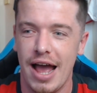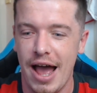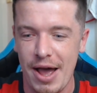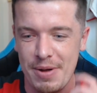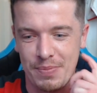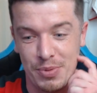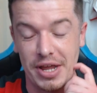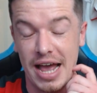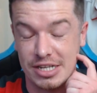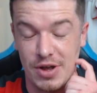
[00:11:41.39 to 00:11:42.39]
Um, but
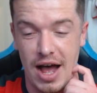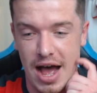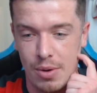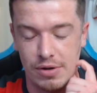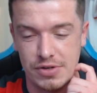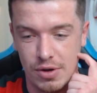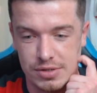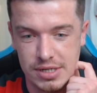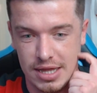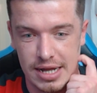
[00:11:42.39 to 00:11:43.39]
yeah, so I, I, would love to go to
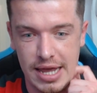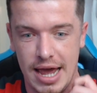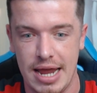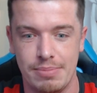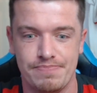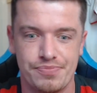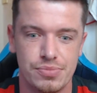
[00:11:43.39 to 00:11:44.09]
see that game.